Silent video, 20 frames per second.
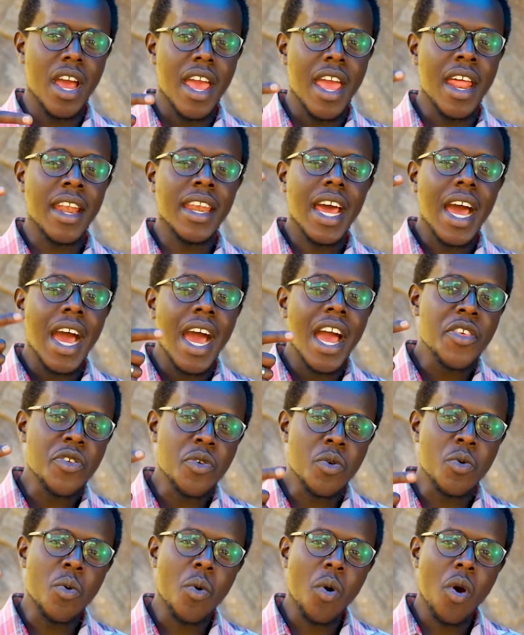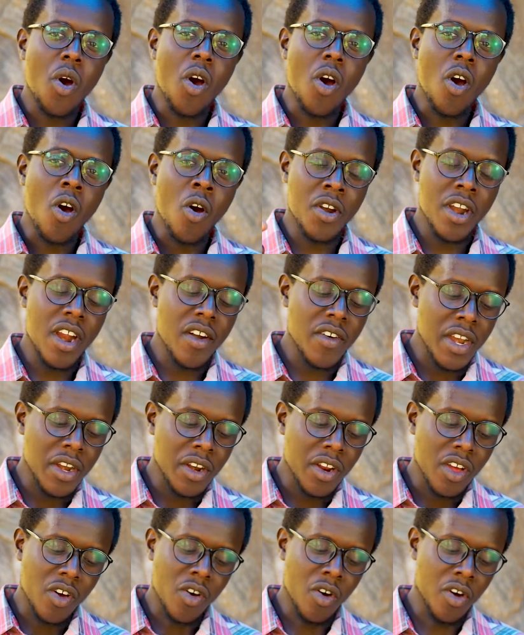And are you
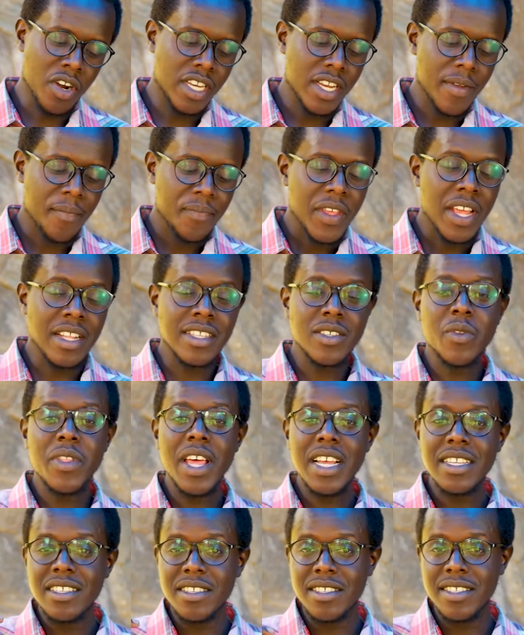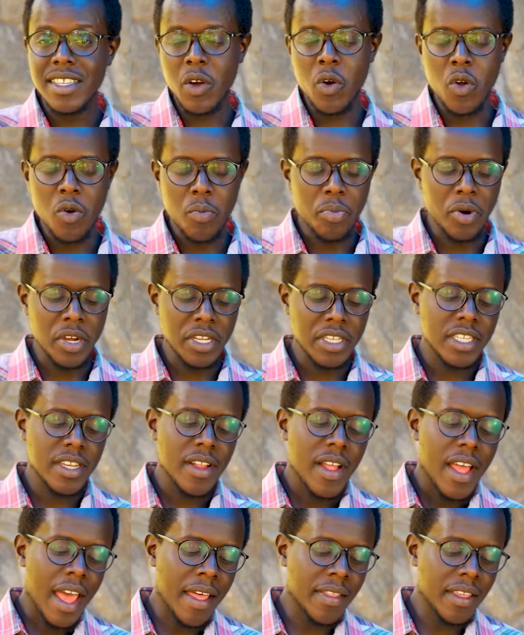honoring God? And so that's the second point.
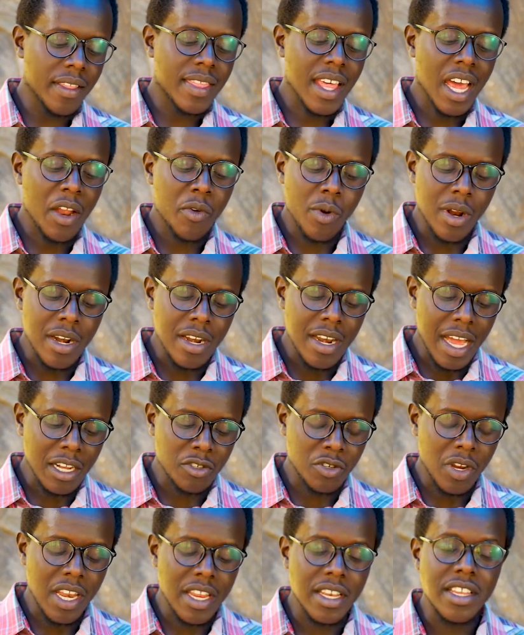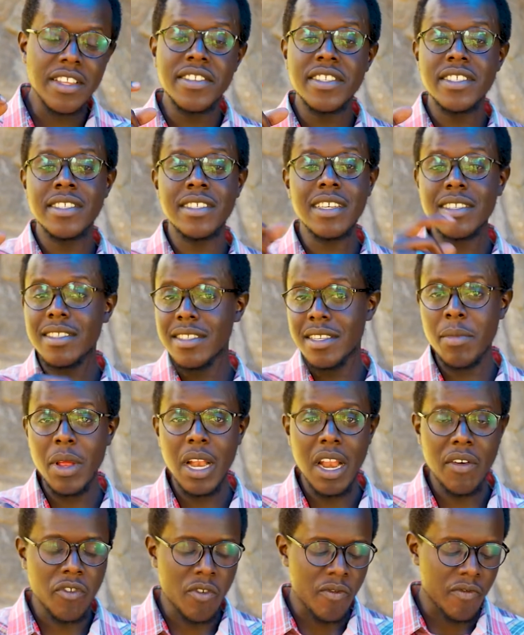And the third one, actually, it is just
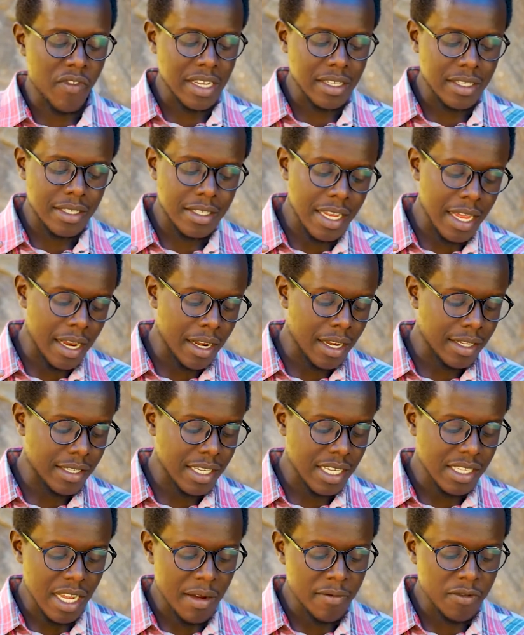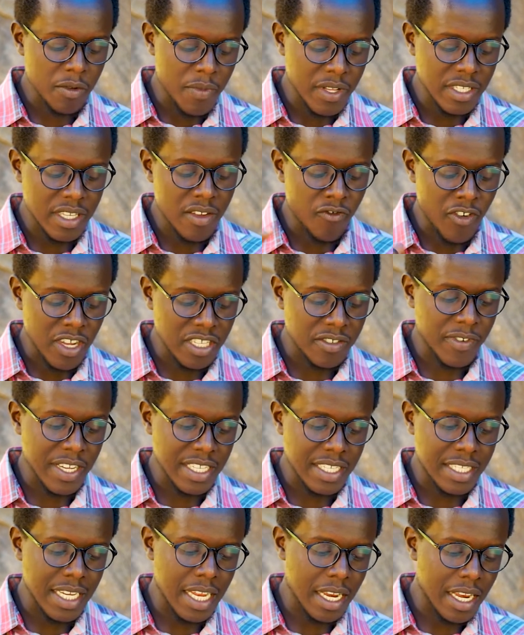similar from verse 10, just comes from the same
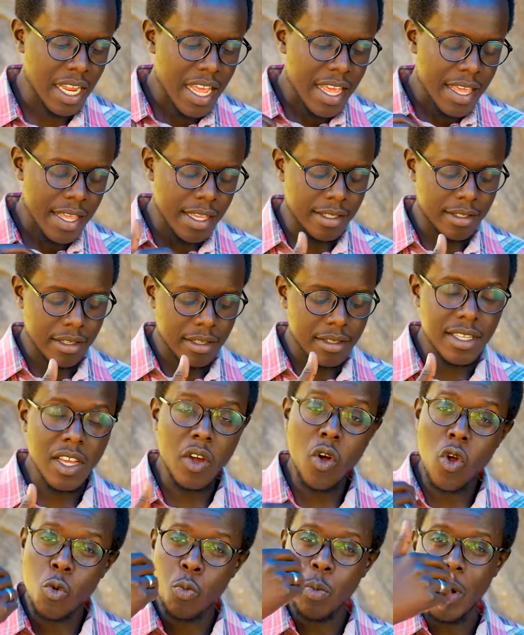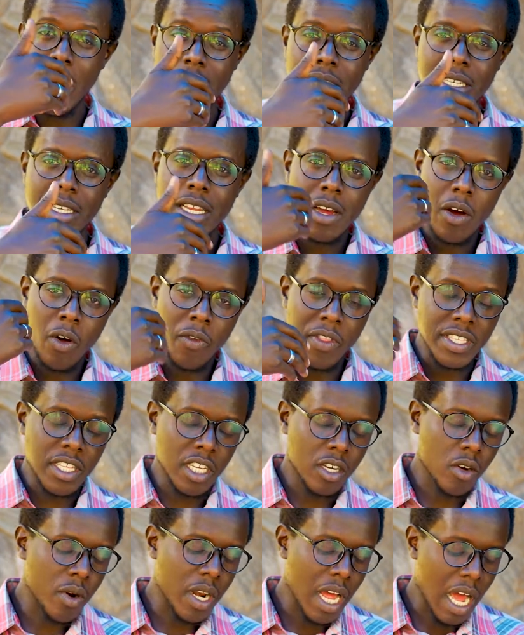verse 10, is the second part or the
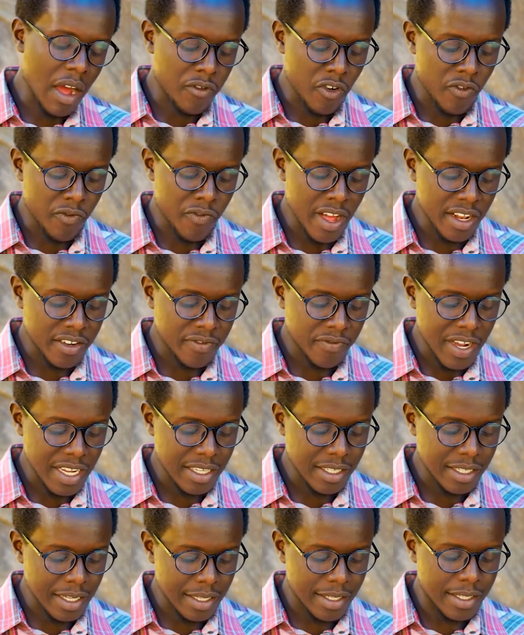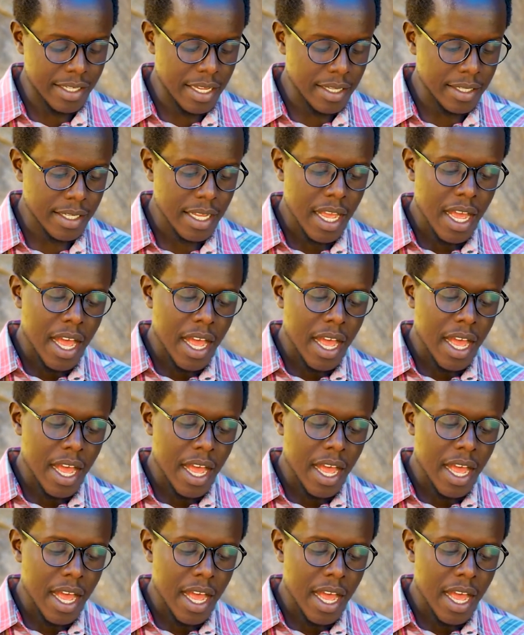second half of that verse that says,